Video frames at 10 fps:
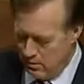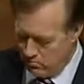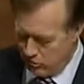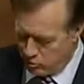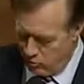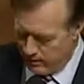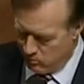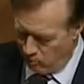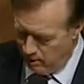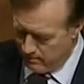between
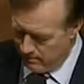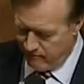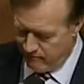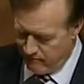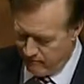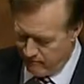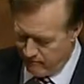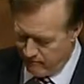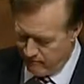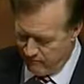one man and
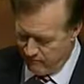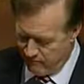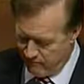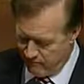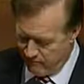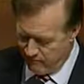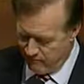one woman